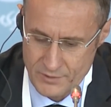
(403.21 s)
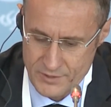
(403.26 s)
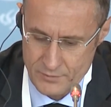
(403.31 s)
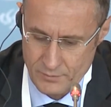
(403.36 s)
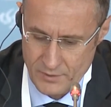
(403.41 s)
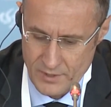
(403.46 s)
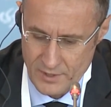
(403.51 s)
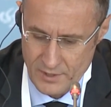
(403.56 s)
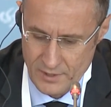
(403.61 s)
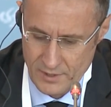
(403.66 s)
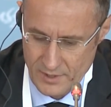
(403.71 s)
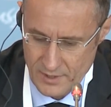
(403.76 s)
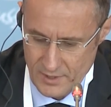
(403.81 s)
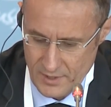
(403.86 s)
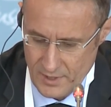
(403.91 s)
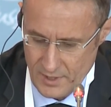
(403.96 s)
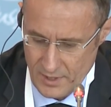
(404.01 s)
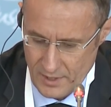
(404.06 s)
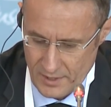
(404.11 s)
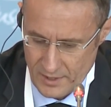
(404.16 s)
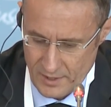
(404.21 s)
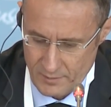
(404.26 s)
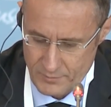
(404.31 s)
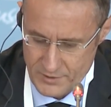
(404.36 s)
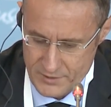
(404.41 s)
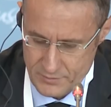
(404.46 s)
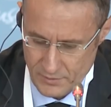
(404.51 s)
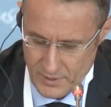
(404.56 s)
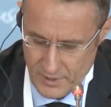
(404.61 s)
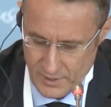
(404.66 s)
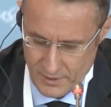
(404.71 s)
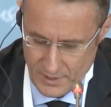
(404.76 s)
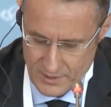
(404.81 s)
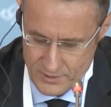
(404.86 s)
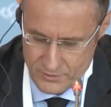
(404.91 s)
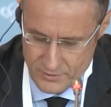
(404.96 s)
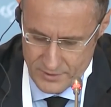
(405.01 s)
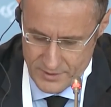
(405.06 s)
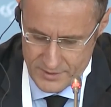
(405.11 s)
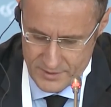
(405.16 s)
But clearly there
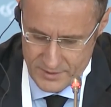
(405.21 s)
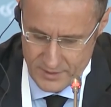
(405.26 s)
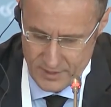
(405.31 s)
is a